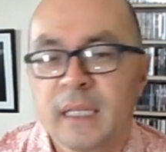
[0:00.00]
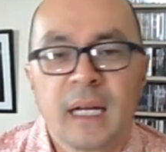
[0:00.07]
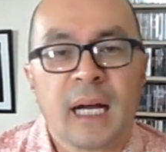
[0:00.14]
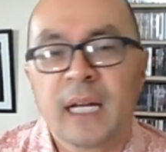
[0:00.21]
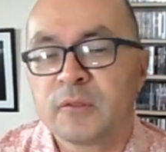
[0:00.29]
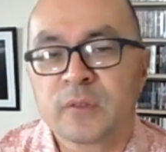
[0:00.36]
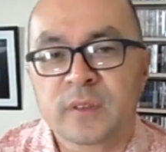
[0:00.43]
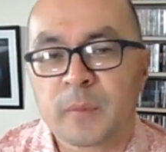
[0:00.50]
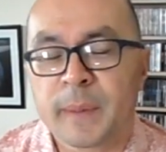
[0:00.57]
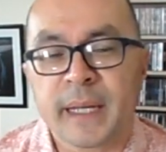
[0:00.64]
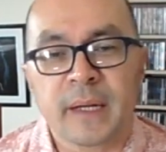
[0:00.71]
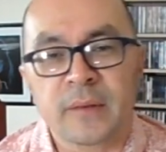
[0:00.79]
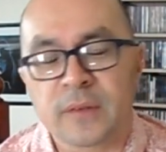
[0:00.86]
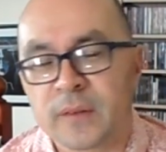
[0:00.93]
hundreds of
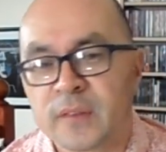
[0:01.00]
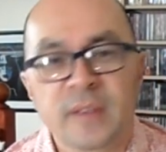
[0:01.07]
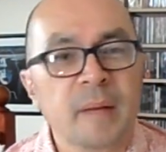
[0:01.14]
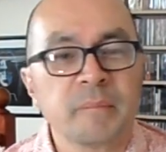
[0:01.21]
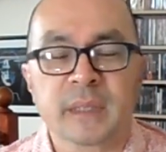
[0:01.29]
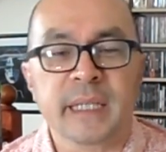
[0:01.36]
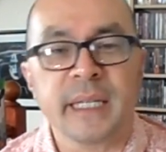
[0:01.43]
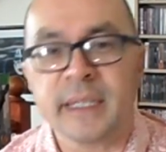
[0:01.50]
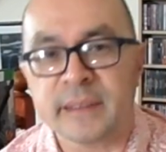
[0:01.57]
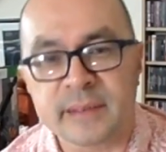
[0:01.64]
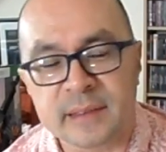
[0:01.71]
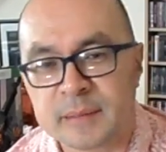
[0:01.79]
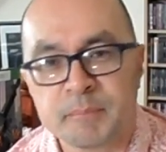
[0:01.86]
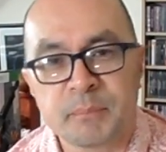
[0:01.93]
pounds on some
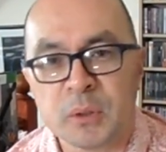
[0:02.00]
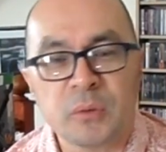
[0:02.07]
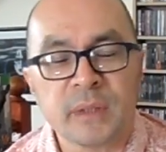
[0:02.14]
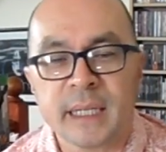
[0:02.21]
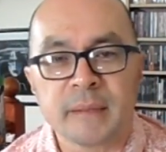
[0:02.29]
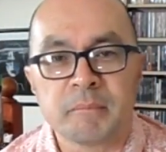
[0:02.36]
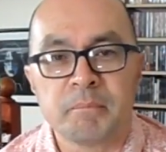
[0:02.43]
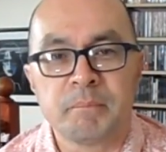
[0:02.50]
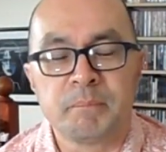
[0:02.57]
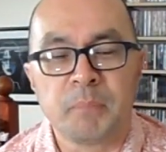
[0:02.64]
Kiss bootleg